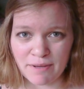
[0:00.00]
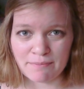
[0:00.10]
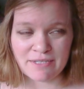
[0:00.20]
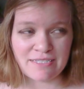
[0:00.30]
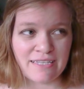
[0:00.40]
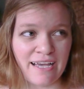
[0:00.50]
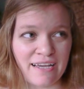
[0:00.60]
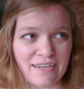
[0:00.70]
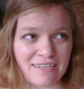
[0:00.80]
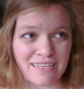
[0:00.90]
I miss
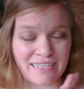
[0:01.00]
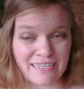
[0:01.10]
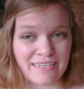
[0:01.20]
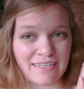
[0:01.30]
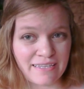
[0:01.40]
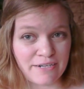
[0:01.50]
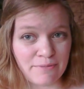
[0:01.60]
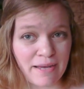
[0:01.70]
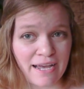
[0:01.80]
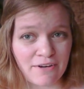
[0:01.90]
that clean, clear
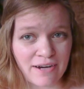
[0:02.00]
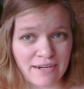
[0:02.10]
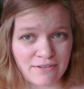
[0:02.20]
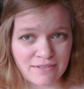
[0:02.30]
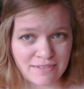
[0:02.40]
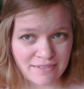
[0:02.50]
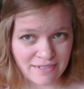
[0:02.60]
background